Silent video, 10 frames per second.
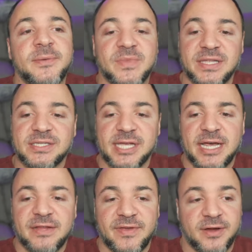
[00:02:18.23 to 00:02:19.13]
Inside
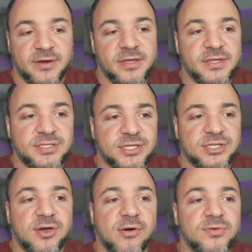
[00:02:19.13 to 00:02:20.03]
of here, this is
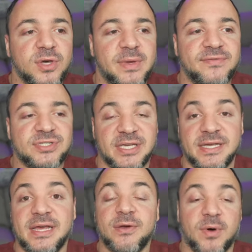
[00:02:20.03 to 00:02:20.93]
code that we've seen
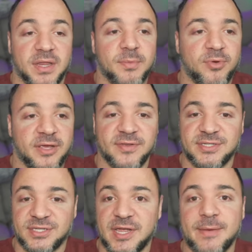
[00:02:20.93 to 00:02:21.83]
in one of the previous
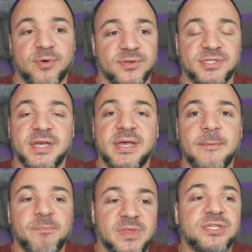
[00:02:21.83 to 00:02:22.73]
examples.
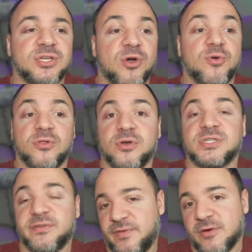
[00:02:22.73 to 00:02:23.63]
This code looks
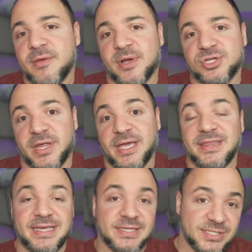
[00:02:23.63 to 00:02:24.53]
very much like
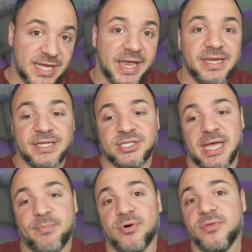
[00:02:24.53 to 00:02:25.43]
the second
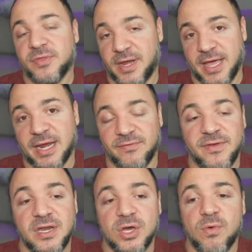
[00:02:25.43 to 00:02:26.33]
example that I had a
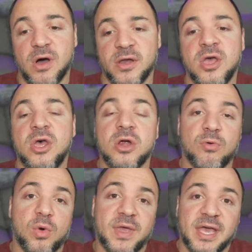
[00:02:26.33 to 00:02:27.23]
video on
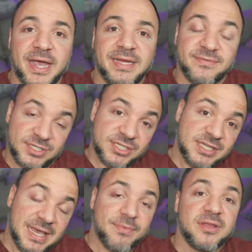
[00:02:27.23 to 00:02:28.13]
where we kind of
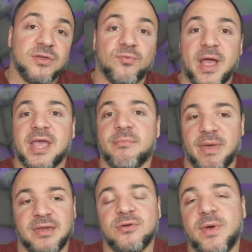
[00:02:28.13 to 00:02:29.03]
skipped the
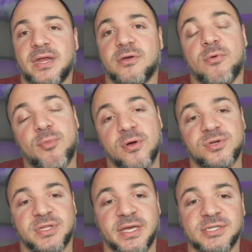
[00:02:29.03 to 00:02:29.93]
recommended way to approach
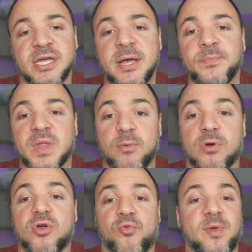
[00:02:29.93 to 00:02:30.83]
things and we're
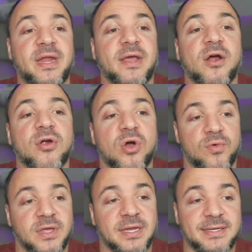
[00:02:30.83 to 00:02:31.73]
creating our own
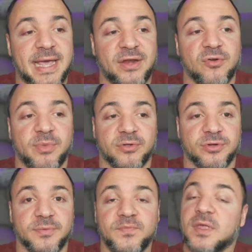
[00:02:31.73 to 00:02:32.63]
container
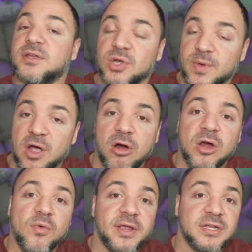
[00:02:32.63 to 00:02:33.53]
builder. So we are
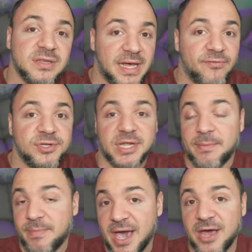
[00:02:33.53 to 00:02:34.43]
going to leverage that
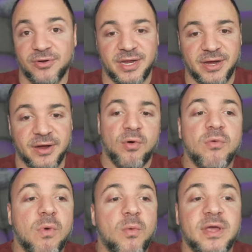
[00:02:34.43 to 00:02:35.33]
pattern here.
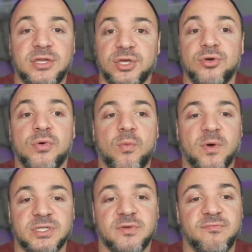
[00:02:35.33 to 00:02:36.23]
What we do
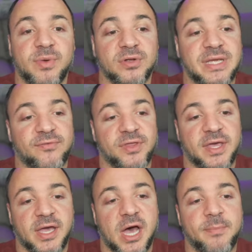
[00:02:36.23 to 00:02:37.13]
once we've built everything
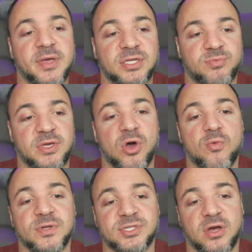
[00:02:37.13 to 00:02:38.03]
up is we go
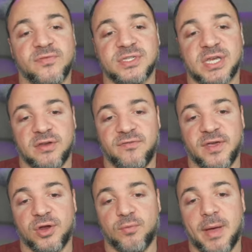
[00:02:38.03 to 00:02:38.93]
resolve this
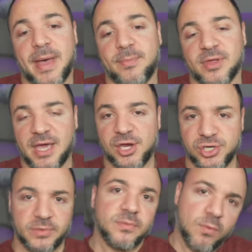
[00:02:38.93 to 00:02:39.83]
configured web
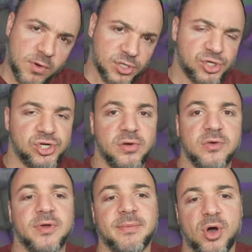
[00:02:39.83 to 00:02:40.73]
application, which I'll show you
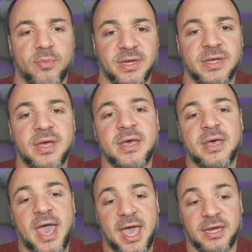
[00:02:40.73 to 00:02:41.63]
in a moment.
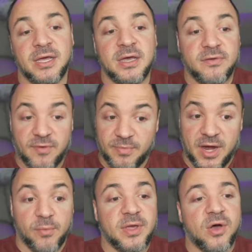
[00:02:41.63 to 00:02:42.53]
And from there,
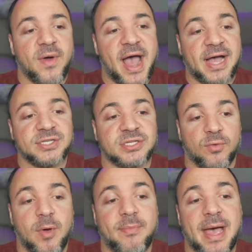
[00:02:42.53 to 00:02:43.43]
we go ask the
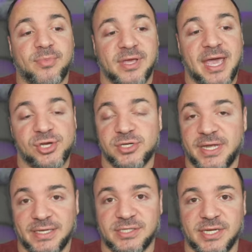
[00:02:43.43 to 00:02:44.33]
web application
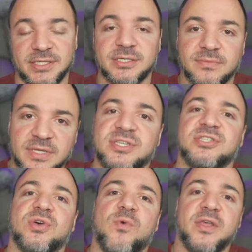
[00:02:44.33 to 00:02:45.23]
instance. This is
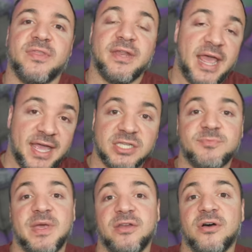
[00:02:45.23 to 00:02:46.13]
the one that
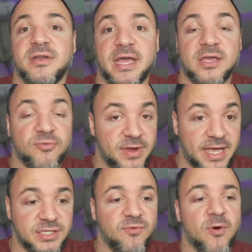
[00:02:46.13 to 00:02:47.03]
ASP.NET
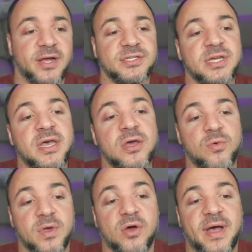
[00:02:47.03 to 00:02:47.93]
creates for us.
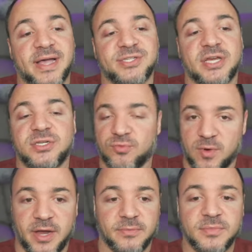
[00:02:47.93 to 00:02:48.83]
We go ask that to
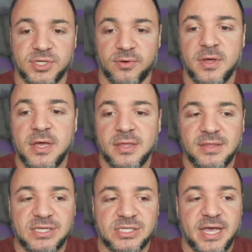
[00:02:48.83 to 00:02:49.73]
run. So
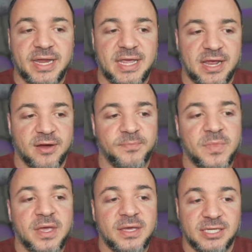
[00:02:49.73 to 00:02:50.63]
this line here
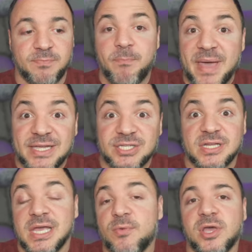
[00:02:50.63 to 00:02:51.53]
is
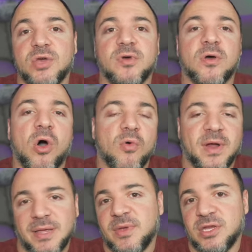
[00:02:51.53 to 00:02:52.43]
basically what you would
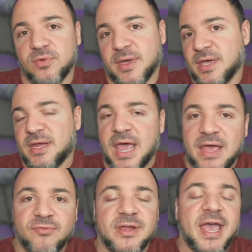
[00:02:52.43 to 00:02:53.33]
already be doing in
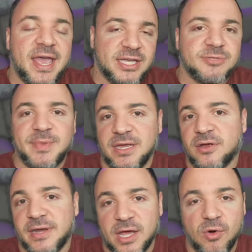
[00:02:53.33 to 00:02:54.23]
every
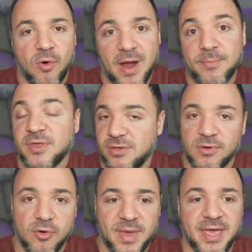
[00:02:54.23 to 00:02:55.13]
ASP.NET Core app that you
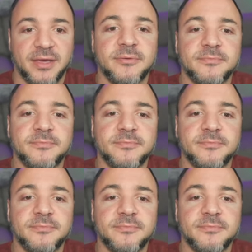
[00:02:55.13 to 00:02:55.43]
go make.